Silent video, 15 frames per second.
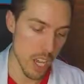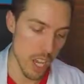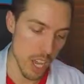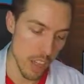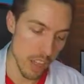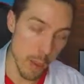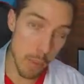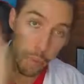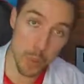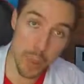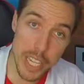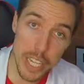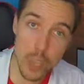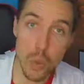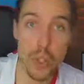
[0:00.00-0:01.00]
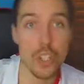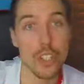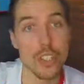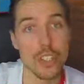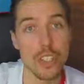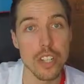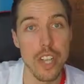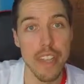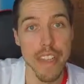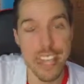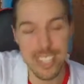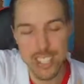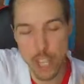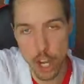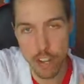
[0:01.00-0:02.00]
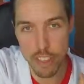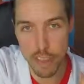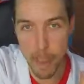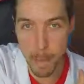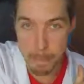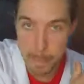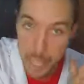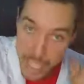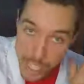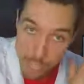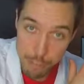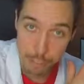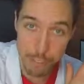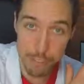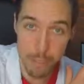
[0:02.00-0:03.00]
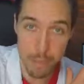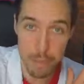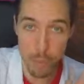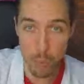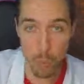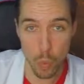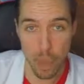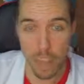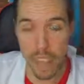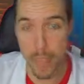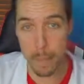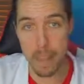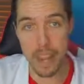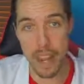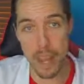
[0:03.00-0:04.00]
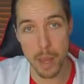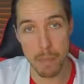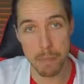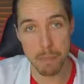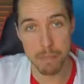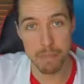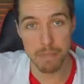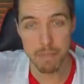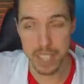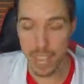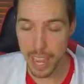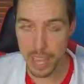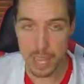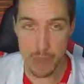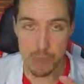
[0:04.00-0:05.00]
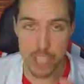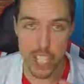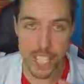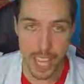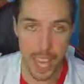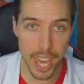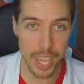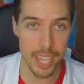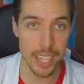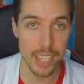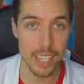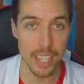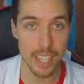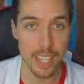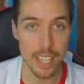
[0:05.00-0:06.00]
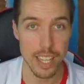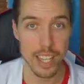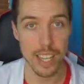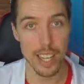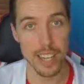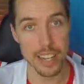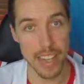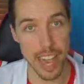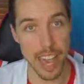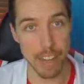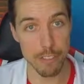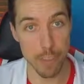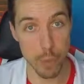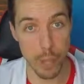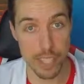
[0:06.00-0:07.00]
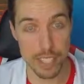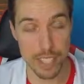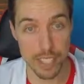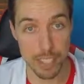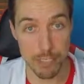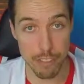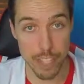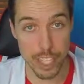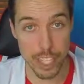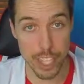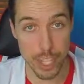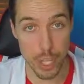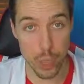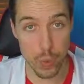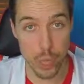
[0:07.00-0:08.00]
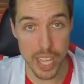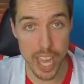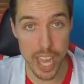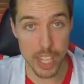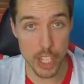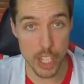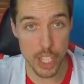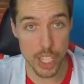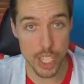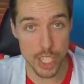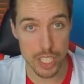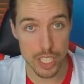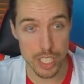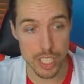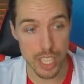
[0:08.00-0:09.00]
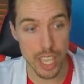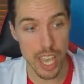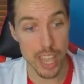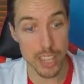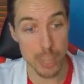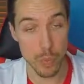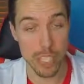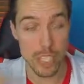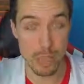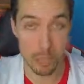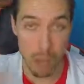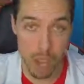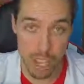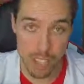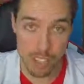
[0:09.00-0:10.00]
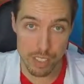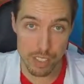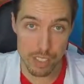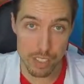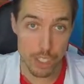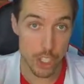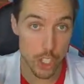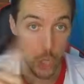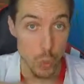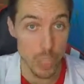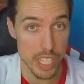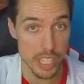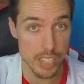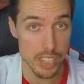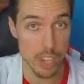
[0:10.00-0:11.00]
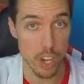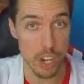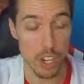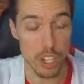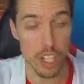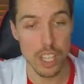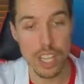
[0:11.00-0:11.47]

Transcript: the prequel that started the beef with Eminem and MGK. Now, if you want to see the video reaction and the response to this song,